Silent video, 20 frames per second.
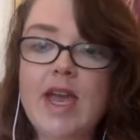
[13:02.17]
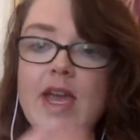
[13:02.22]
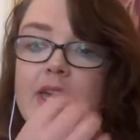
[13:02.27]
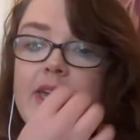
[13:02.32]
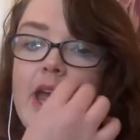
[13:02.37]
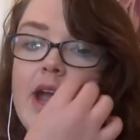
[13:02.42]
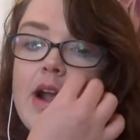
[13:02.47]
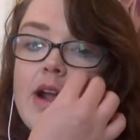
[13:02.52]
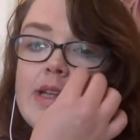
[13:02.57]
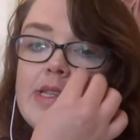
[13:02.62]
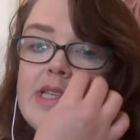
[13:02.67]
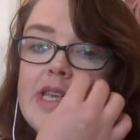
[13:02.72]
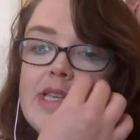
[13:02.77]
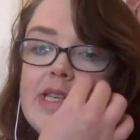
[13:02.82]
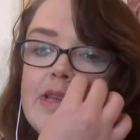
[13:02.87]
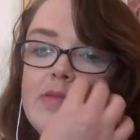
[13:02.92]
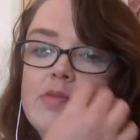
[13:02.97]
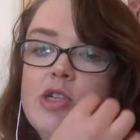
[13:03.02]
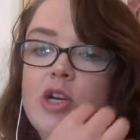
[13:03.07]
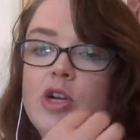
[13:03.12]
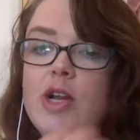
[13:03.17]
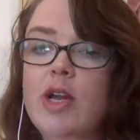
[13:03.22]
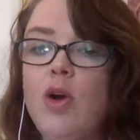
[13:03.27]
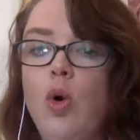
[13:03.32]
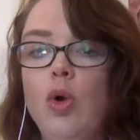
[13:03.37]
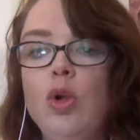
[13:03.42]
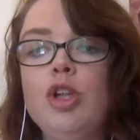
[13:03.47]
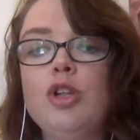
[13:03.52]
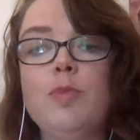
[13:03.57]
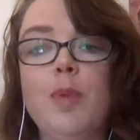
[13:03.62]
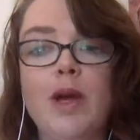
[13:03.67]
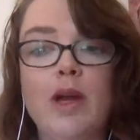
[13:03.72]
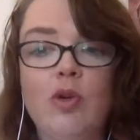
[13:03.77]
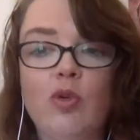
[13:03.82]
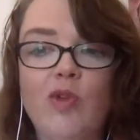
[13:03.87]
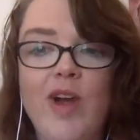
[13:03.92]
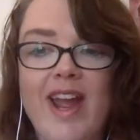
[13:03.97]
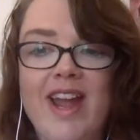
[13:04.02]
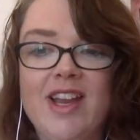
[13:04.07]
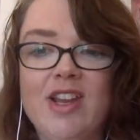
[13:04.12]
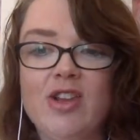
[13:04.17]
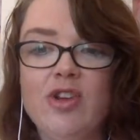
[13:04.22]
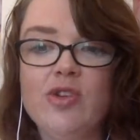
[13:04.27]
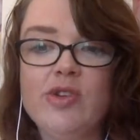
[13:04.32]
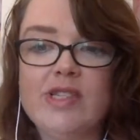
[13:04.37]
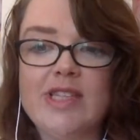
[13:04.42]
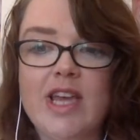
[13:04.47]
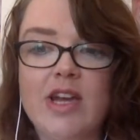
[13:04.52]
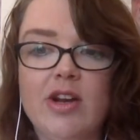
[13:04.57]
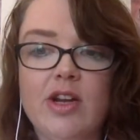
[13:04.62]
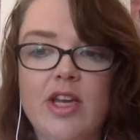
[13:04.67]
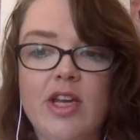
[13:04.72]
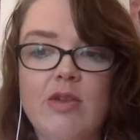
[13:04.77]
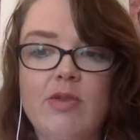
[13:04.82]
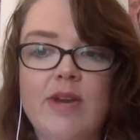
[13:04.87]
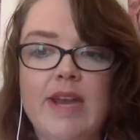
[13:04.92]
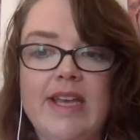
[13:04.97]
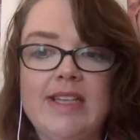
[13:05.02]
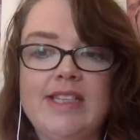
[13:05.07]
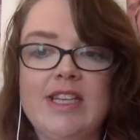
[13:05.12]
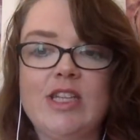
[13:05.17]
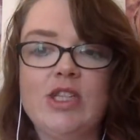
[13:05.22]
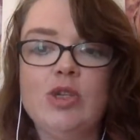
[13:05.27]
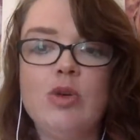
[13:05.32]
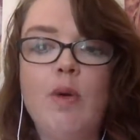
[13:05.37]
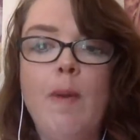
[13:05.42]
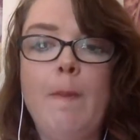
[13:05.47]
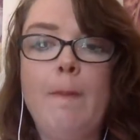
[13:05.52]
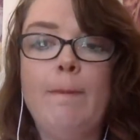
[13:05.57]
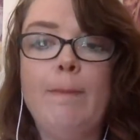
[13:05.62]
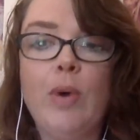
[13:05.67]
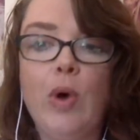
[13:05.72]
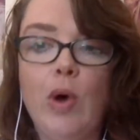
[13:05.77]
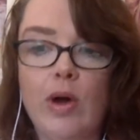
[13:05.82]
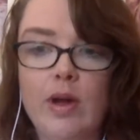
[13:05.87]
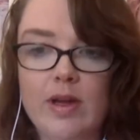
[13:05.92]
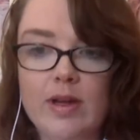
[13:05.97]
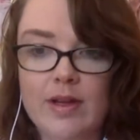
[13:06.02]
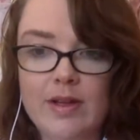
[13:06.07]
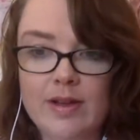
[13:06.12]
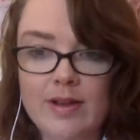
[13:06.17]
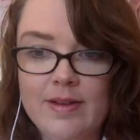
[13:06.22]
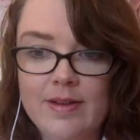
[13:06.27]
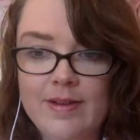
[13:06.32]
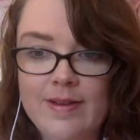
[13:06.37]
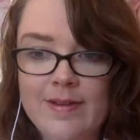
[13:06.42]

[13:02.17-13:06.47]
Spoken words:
Karen says, I'm turning old but great newsletter Q&As into a book.